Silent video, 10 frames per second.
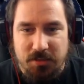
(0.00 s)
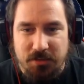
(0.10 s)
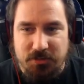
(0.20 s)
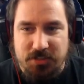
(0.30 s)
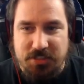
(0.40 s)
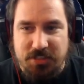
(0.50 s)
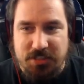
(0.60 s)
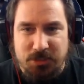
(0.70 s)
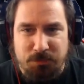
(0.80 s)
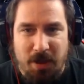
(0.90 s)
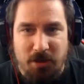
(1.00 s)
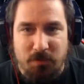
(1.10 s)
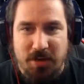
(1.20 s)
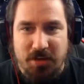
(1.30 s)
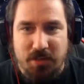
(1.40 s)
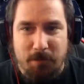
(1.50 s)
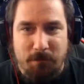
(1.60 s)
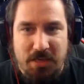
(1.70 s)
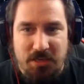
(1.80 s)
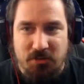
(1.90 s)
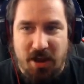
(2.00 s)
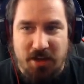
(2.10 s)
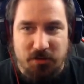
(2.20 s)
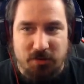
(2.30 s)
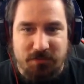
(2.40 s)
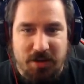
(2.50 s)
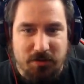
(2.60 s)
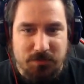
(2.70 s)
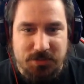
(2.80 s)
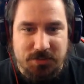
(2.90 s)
They're just Spider-Man in the meat grinder of Venoms.